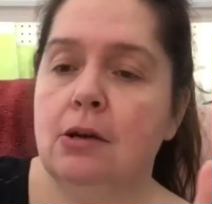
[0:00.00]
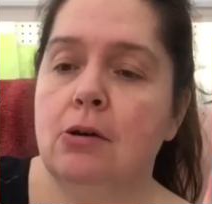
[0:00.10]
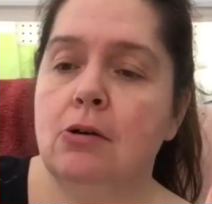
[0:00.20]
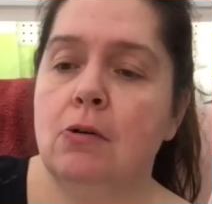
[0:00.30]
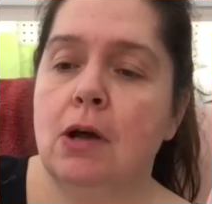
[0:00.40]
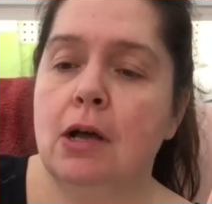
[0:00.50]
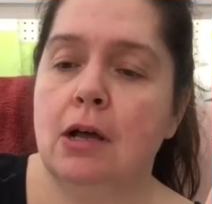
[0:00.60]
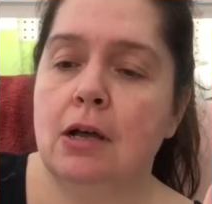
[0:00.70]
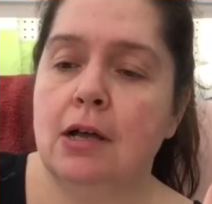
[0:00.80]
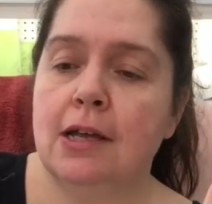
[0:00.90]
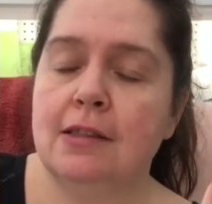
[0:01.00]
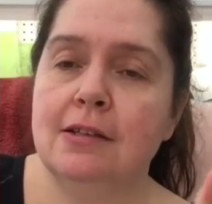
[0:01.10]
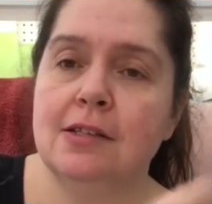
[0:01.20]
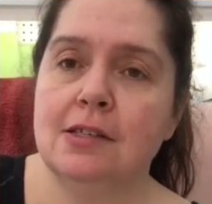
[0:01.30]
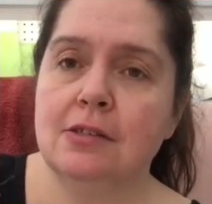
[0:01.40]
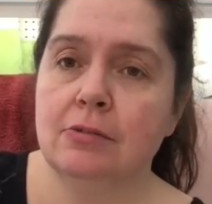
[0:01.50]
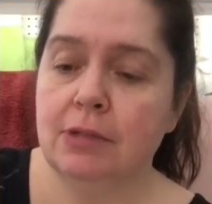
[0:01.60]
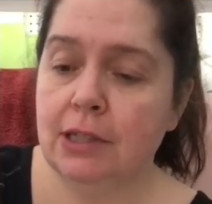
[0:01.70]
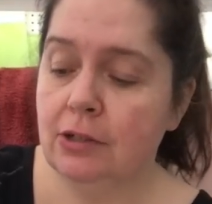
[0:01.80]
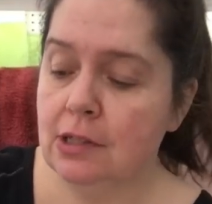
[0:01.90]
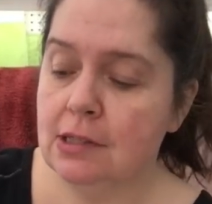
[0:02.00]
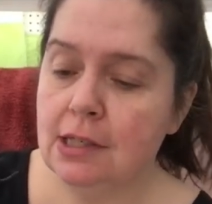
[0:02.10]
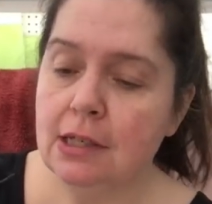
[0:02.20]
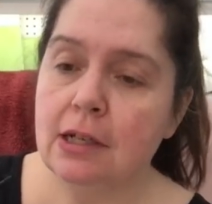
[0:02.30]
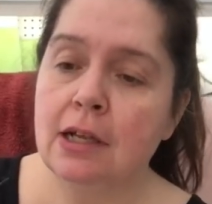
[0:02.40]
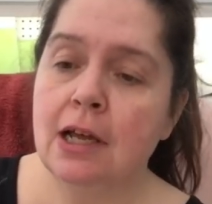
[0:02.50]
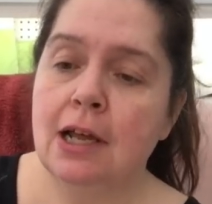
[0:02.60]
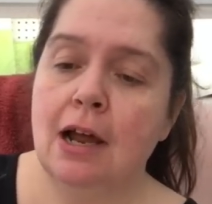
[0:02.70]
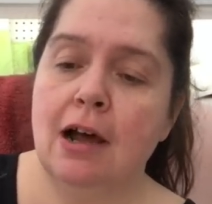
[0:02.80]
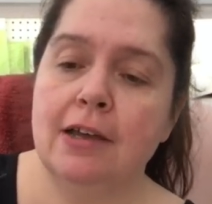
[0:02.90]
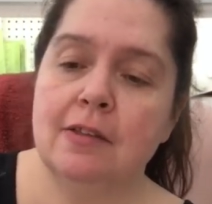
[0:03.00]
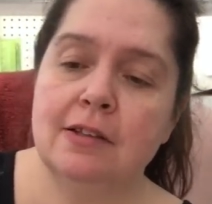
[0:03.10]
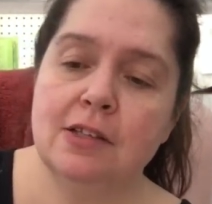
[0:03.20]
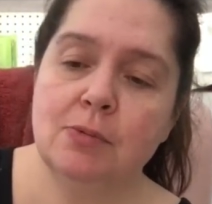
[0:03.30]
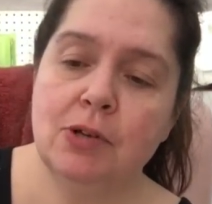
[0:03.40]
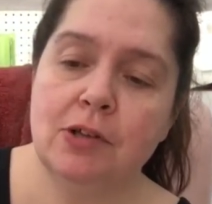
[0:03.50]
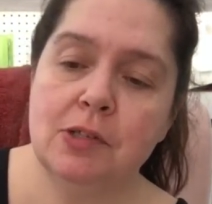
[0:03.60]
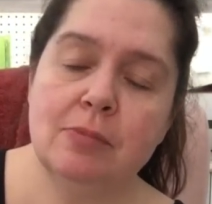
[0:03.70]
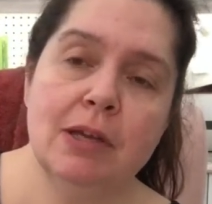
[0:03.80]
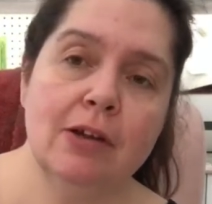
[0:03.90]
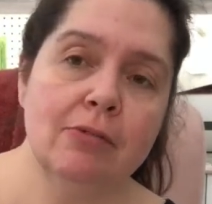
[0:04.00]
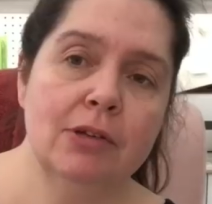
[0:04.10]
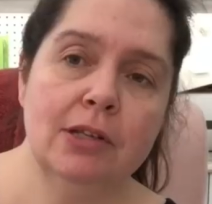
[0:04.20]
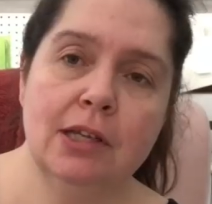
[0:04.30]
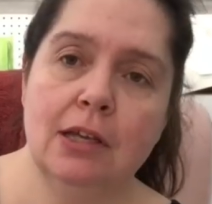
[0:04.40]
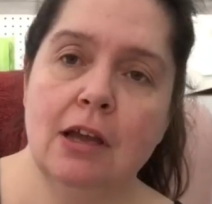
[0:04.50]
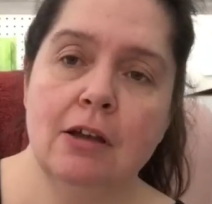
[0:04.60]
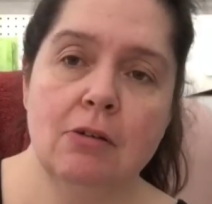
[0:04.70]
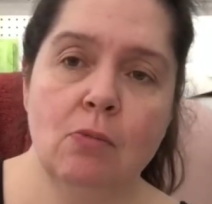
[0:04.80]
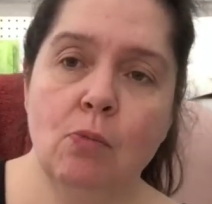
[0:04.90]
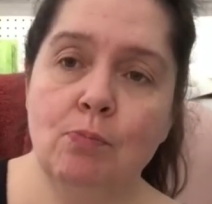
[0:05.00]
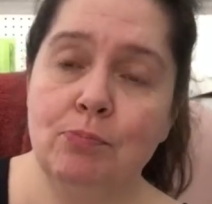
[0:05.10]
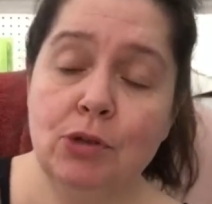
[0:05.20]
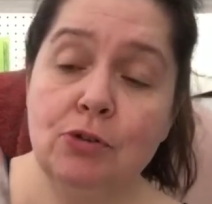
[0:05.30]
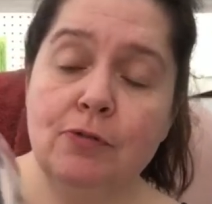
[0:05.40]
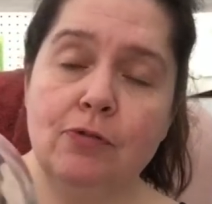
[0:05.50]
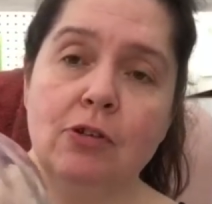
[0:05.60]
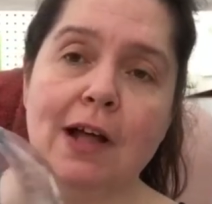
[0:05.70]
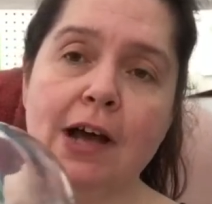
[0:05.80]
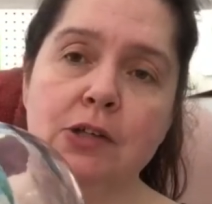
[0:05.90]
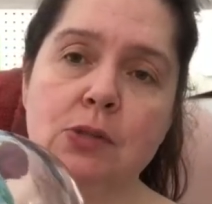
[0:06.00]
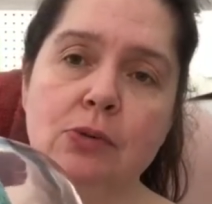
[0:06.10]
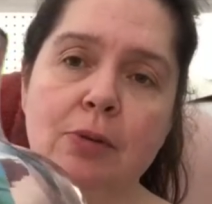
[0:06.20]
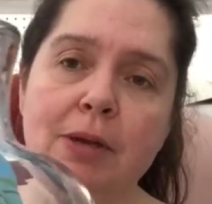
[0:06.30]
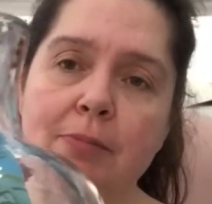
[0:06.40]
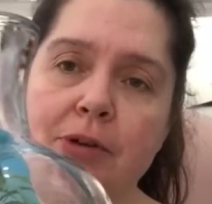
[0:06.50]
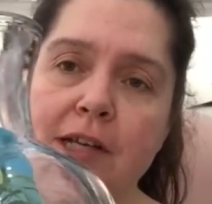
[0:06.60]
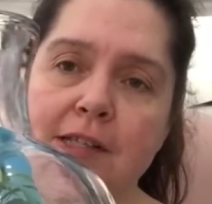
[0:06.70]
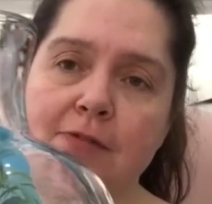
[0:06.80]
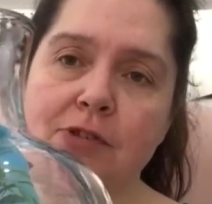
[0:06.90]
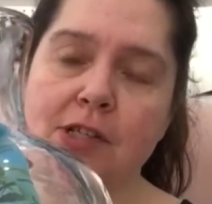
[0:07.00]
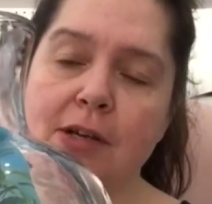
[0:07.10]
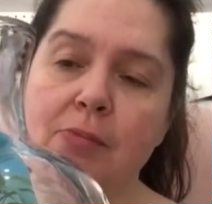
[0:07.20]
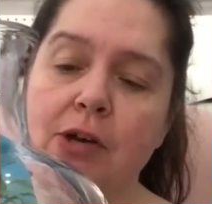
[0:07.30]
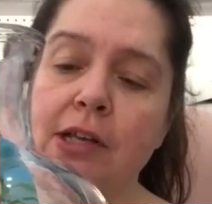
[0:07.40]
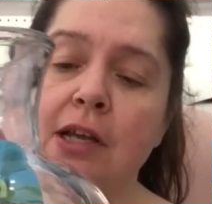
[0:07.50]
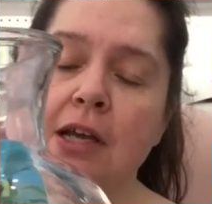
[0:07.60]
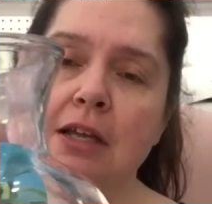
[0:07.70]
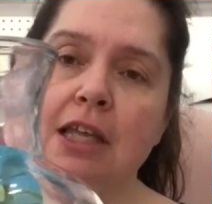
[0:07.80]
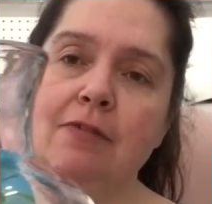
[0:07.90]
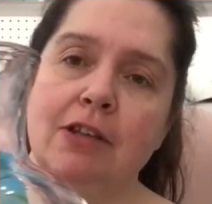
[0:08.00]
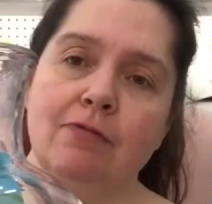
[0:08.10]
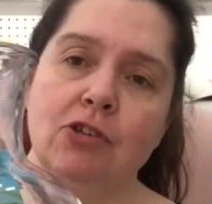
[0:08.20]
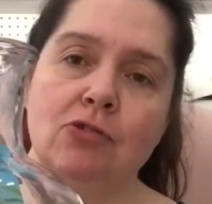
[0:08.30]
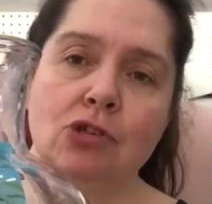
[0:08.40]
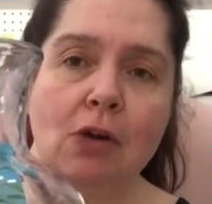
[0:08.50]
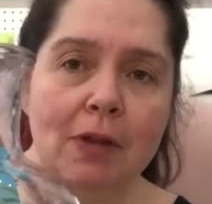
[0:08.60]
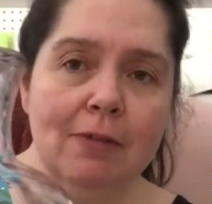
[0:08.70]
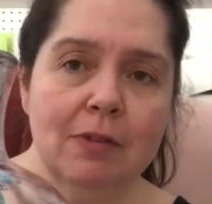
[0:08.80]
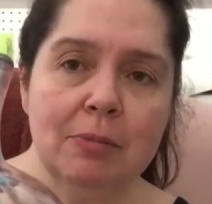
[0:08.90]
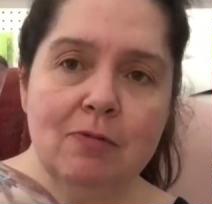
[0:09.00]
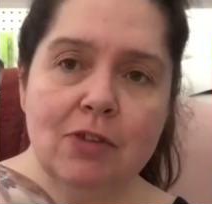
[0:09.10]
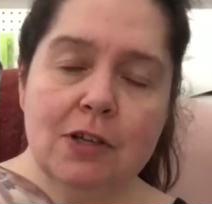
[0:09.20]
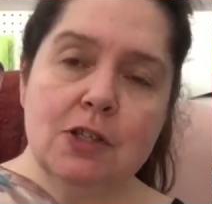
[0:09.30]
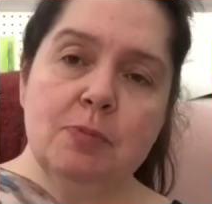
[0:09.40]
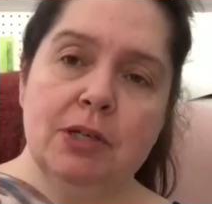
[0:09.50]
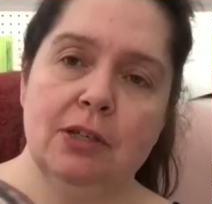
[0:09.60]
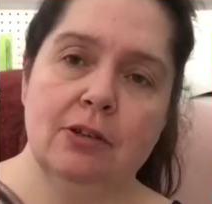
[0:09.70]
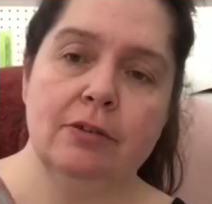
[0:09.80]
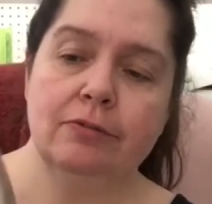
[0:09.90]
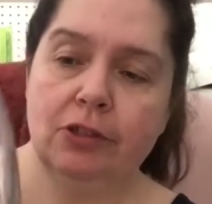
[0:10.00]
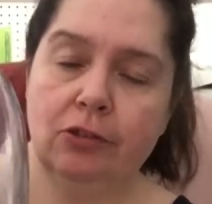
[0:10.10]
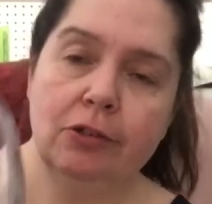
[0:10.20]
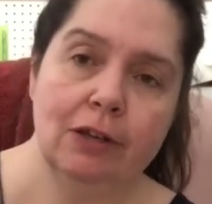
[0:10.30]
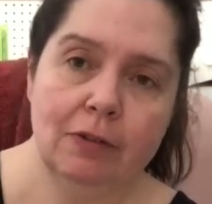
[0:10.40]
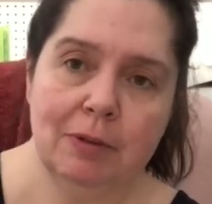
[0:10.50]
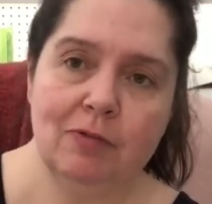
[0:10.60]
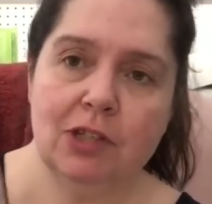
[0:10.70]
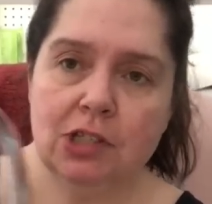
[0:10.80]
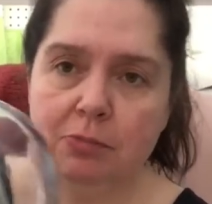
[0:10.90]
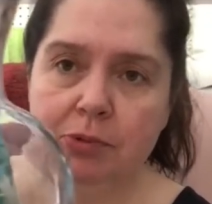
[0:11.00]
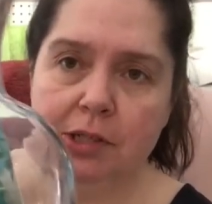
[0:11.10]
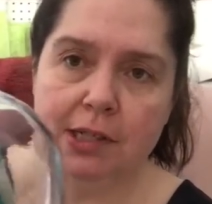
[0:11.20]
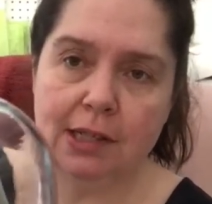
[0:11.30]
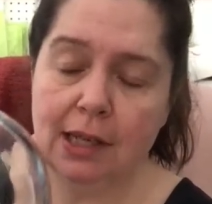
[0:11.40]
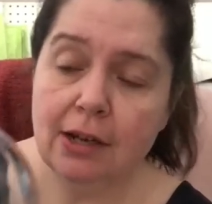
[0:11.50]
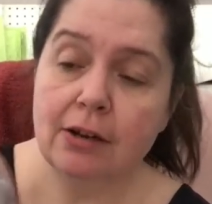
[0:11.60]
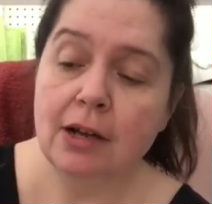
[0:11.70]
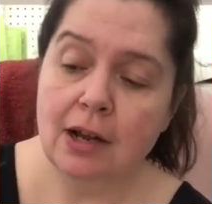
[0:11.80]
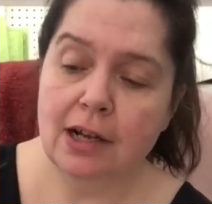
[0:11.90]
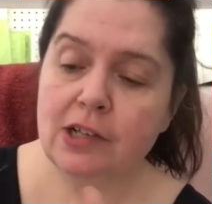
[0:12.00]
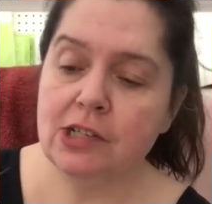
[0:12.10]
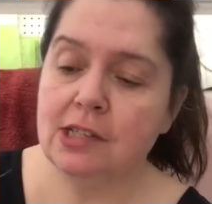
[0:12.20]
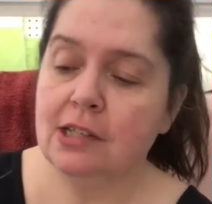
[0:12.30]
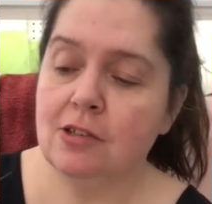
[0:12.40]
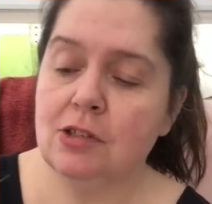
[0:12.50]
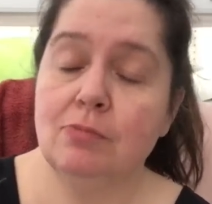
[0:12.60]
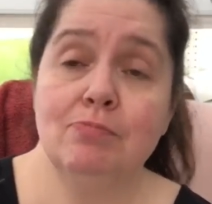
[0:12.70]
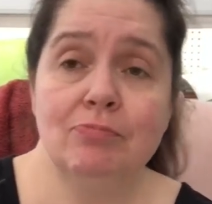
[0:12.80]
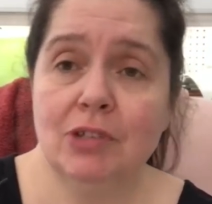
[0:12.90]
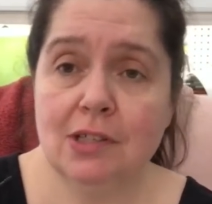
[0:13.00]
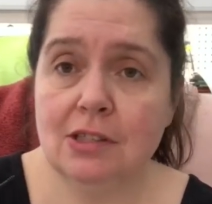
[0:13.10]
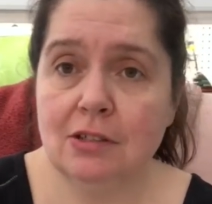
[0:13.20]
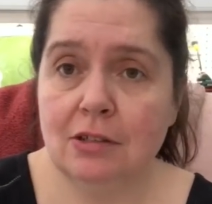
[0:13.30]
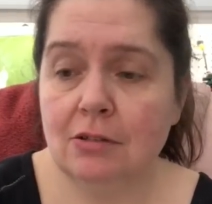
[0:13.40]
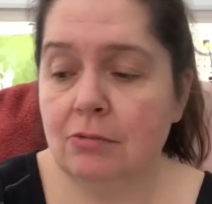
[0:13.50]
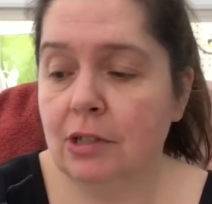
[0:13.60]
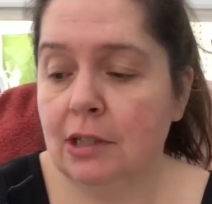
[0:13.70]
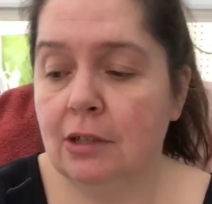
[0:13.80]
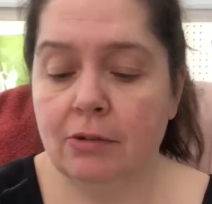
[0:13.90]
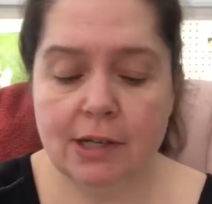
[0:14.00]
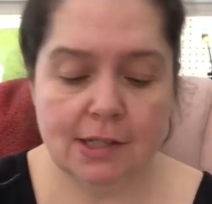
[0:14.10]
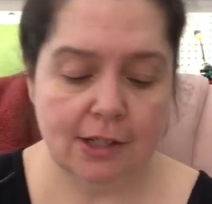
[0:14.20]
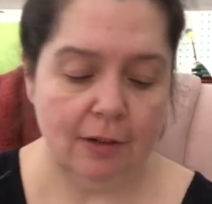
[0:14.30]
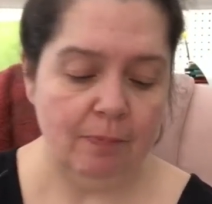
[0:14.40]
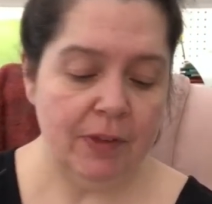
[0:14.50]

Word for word: uh, I think this is a really good deal. I think this would also make a really beautiful housewarming present for someone, even if you don't give them a fish, but you know, if you do give them a fish, you put it in here. I just think it's a, it's a really great deal.